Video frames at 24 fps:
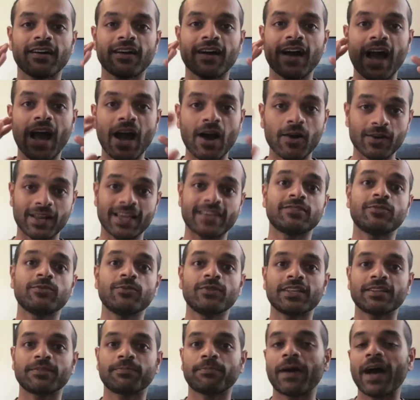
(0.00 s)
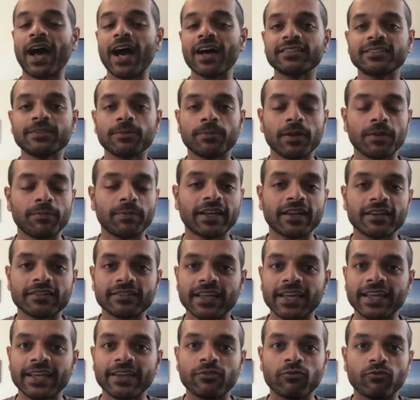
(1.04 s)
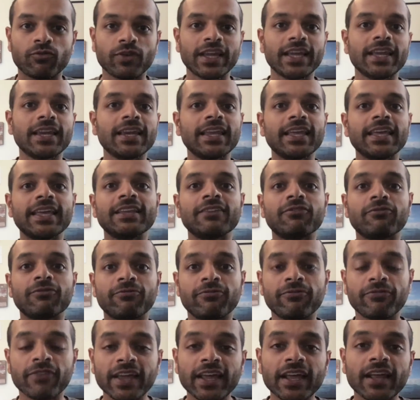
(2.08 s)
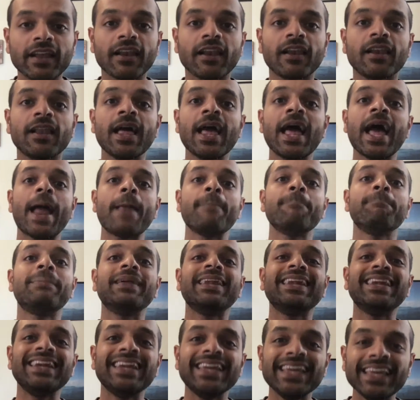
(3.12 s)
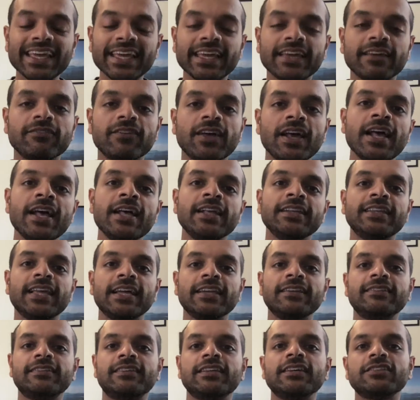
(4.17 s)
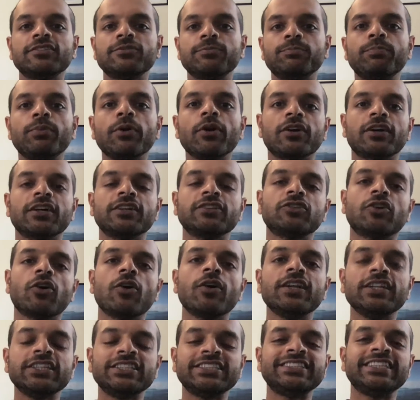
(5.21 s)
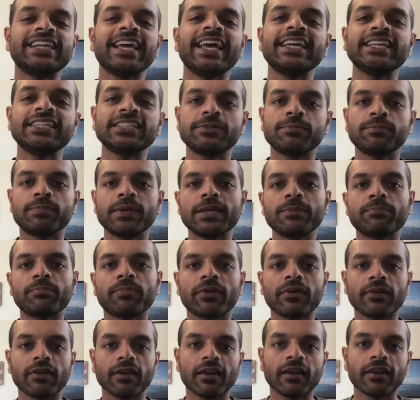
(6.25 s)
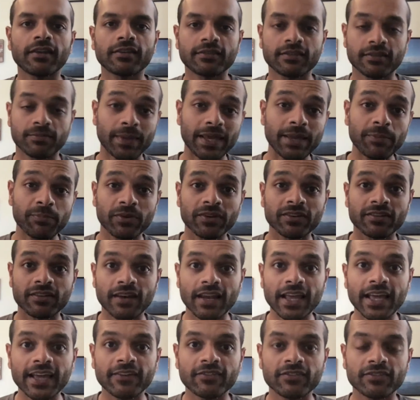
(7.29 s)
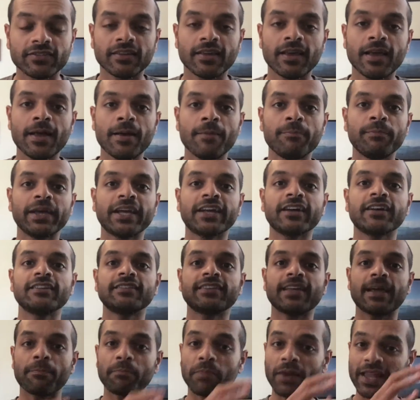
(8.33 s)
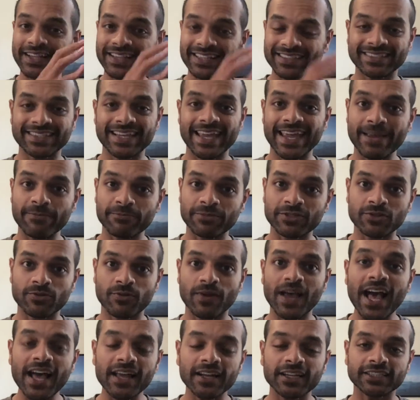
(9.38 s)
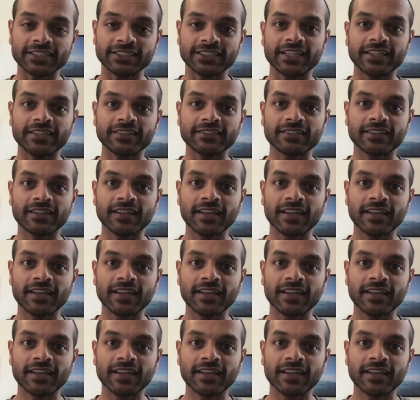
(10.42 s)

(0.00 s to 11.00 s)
out as soon as possible because I really feel and believe that this book is going to change people's lives, because I applied the same strategies